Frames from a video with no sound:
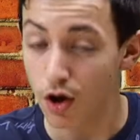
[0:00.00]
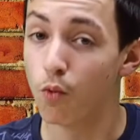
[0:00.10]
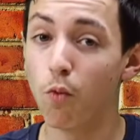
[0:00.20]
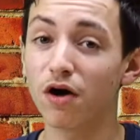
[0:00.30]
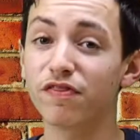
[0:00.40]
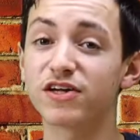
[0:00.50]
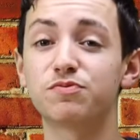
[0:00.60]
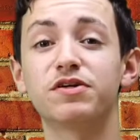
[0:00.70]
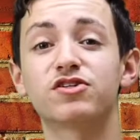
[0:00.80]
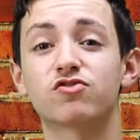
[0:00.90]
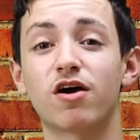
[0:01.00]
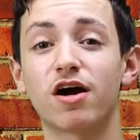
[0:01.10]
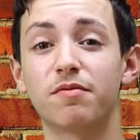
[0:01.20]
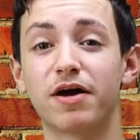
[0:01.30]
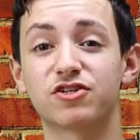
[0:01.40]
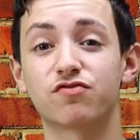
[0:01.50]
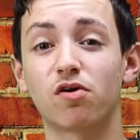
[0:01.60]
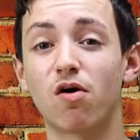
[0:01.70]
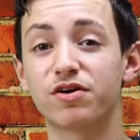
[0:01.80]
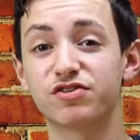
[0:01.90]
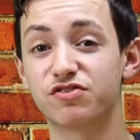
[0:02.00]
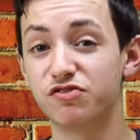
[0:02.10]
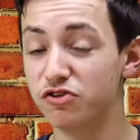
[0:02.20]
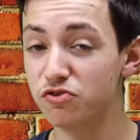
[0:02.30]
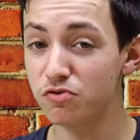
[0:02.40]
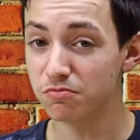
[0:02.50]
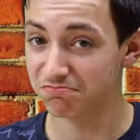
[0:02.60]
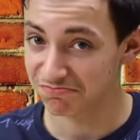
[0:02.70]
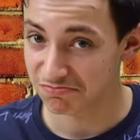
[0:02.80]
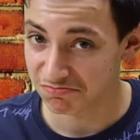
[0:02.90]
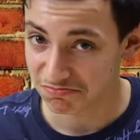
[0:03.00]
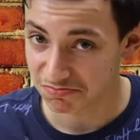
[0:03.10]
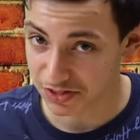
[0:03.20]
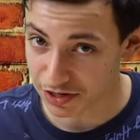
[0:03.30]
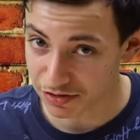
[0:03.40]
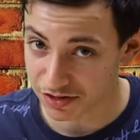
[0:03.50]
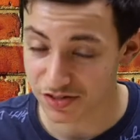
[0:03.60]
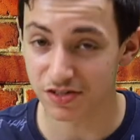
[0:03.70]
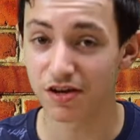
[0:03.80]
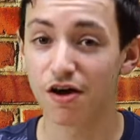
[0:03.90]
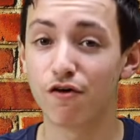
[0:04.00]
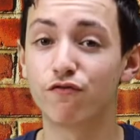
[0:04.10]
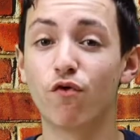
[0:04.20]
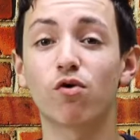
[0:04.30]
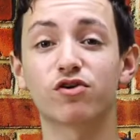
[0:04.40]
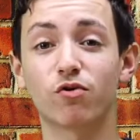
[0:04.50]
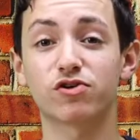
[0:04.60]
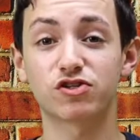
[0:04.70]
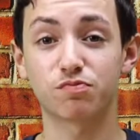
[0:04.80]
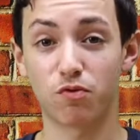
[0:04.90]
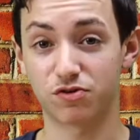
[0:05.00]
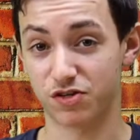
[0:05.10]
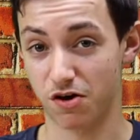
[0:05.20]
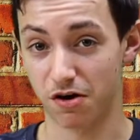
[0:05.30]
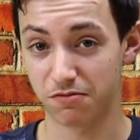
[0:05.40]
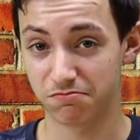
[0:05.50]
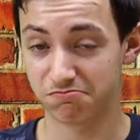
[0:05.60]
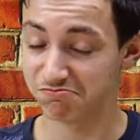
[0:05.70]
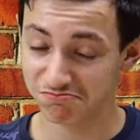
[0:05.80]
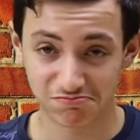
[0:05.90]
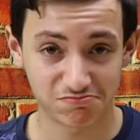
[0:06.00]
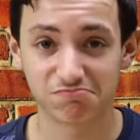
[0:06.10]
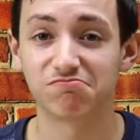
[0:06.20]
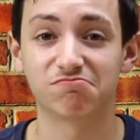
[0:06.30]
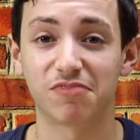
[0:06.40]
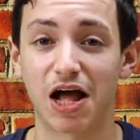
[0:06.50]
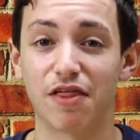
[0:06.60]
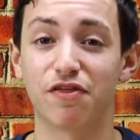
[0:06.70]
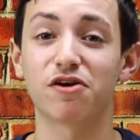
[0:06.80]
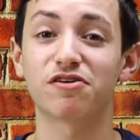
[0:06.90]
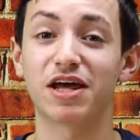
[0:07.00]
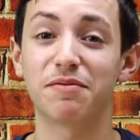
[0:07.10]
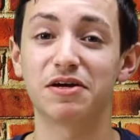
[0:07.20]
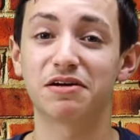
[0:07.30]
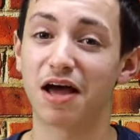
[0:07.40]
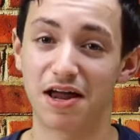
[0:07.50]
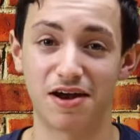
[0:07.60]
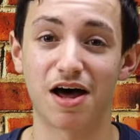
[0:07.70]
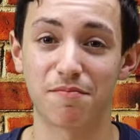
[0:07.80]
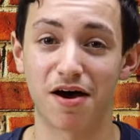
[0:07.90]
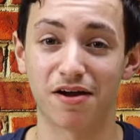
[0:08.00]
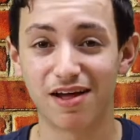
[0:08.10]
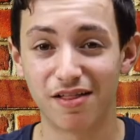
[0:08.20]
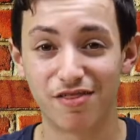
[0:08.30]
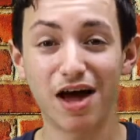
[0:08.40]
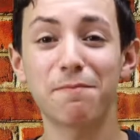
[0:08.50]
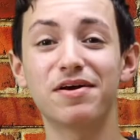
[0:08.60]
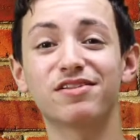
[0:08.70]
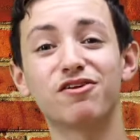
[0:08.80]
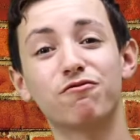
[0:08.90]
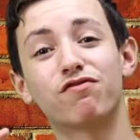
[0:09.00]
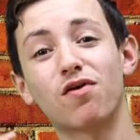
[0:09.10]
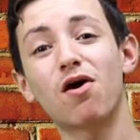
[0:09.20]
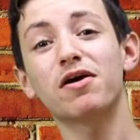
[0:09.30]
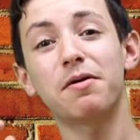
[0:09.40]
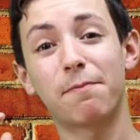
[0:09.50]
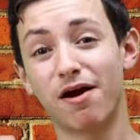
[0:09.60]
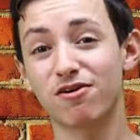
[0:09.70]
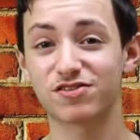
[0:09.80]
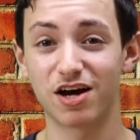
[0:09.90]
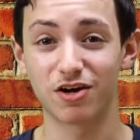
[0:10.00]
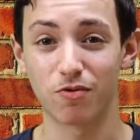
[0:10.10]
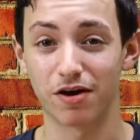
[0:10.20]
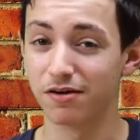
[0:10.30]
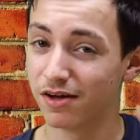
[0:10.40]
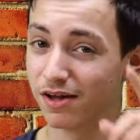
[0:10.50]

One that's being described as Ferrari's new, take this, four-door sports car. They're naming, not mine. That being the new Ferrari Purosangue.